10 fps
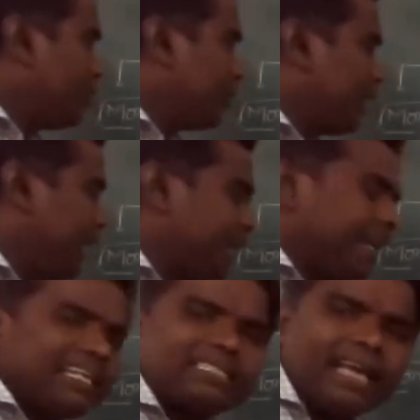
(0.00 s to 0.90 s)
Okay.
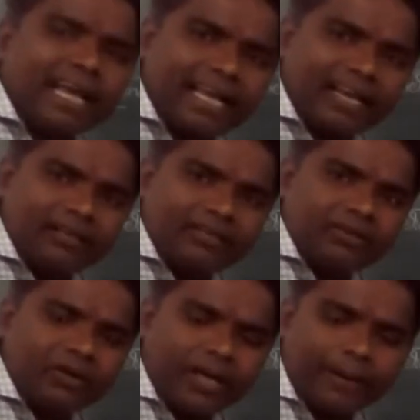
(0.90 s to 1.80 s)
Ernest Haeckel.
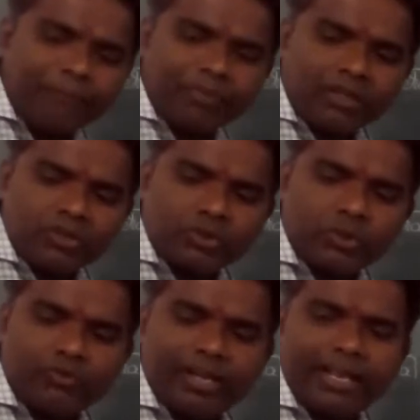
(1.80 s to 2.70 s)
Okay.
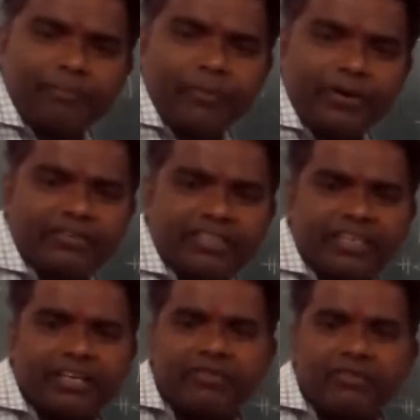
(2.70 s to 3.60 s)
So very important
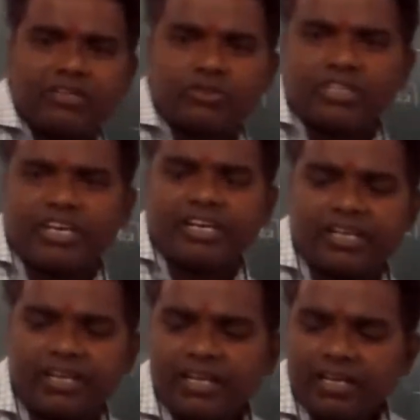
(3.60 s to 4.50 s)
thing. I would like to take
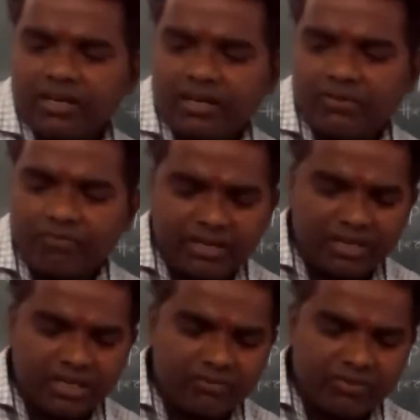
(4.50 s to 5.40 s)

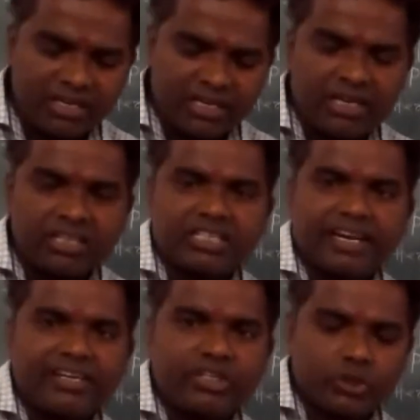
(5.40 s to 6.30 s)
one
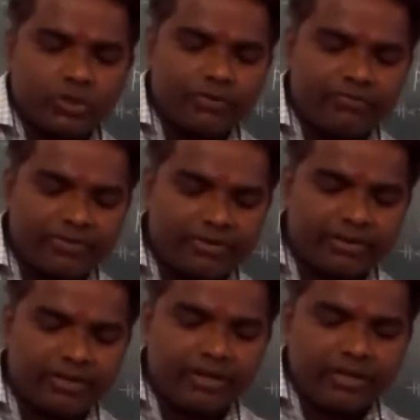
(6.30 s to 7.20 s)
screenshot
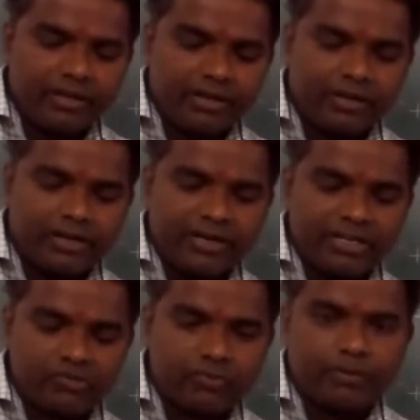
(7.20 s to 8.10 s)
for
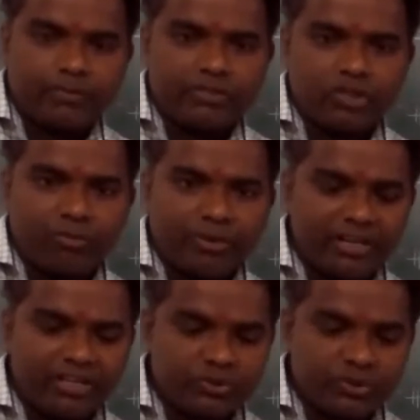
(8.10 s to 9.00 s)
attendance purpose. How
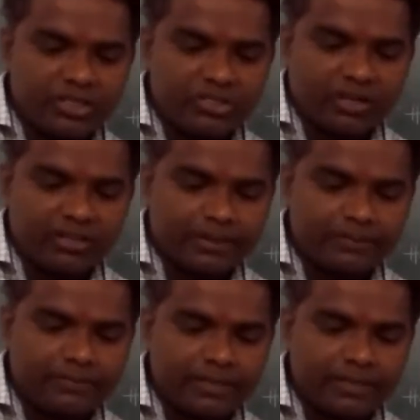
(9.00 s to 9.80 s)
many students are there?